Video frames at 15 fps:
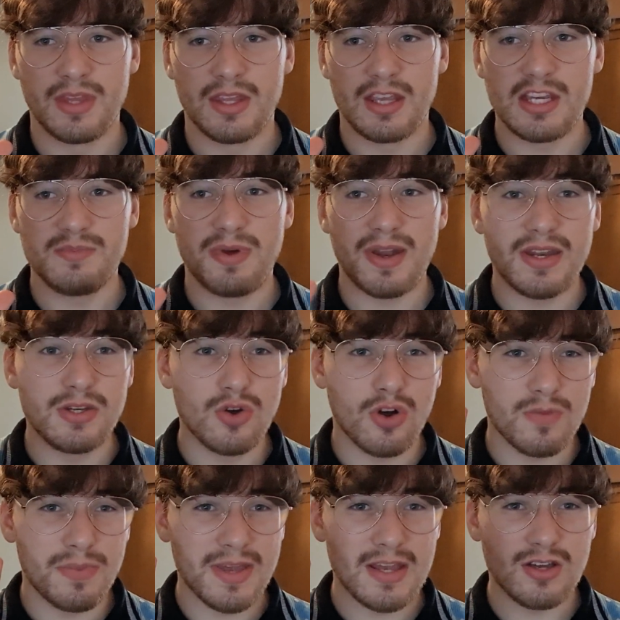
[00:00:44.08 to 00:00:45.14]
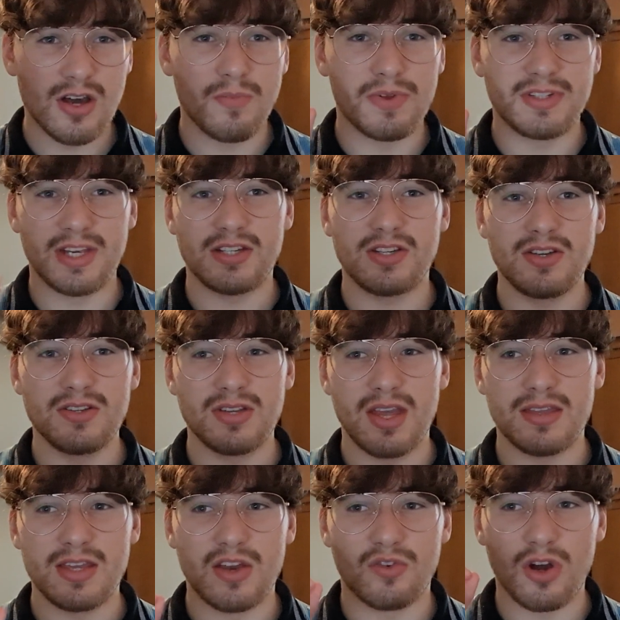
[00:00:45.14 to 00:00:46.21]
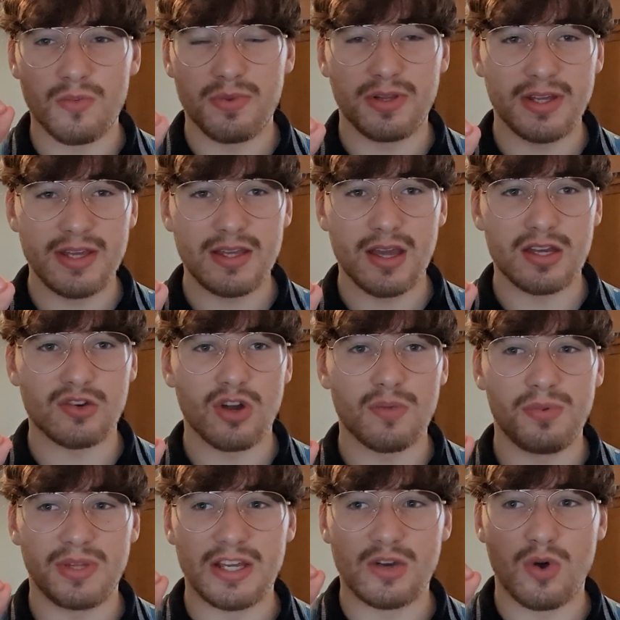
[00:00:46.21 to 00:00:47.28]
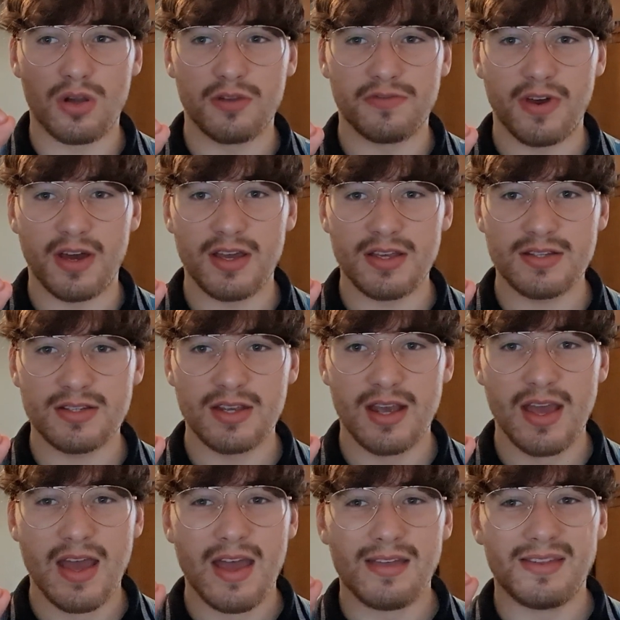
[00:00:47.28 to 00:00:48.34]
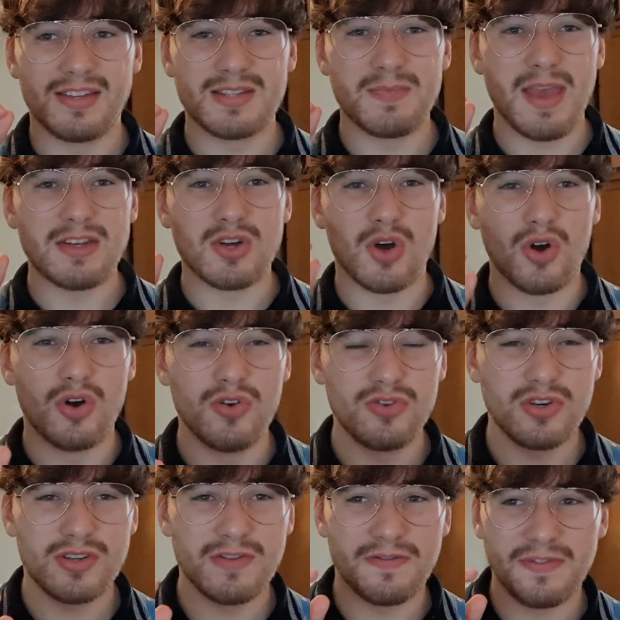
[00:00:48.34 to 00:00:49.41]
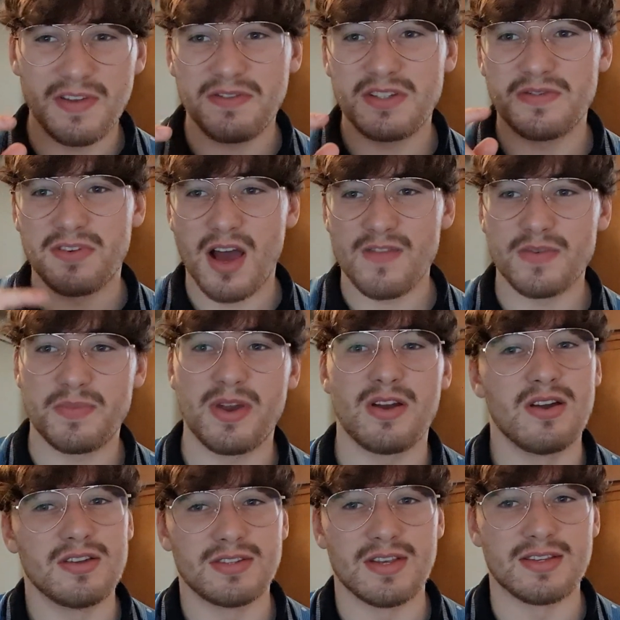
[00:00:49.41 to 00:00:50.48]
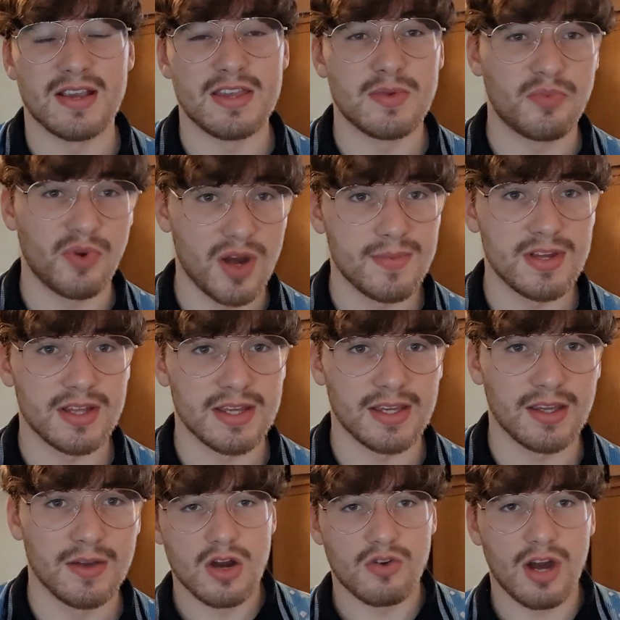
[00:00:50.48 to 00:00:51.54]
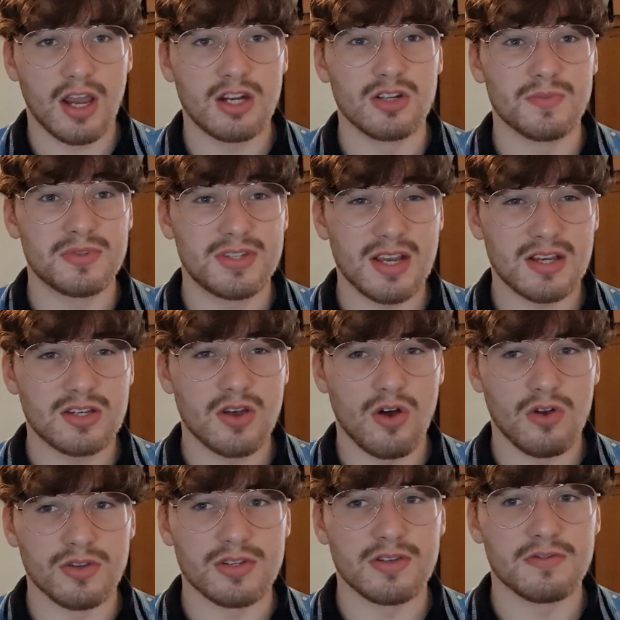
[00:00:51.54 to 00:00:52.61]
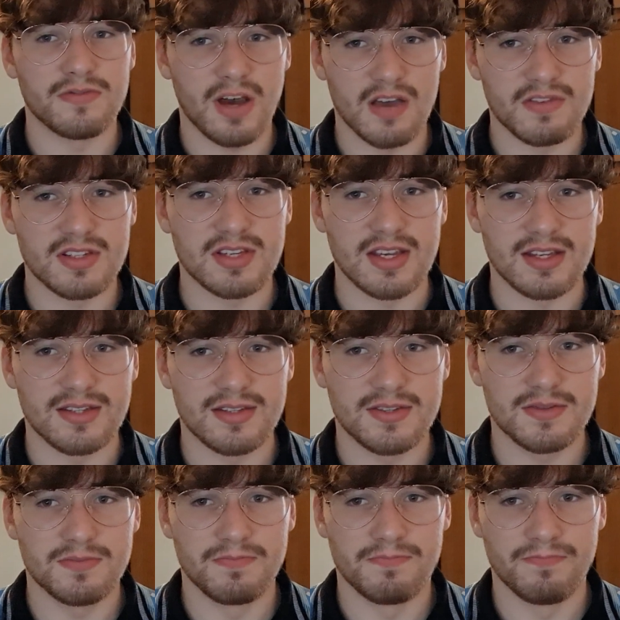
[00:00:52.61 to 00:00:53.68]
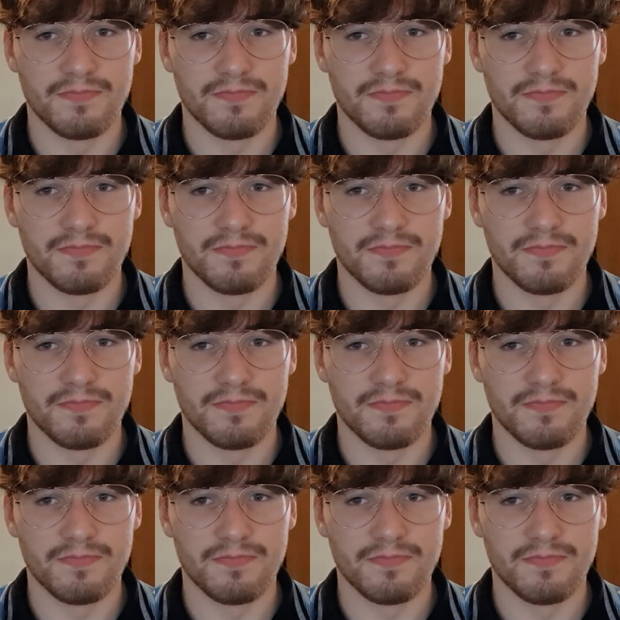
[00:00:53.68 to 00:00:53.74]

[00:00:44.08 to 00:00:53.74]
He's played in European competitions in the Europa League and Europa League qualifiers, and has made 155 appearances in the Premier League, racking up 6 goals and 5 assists.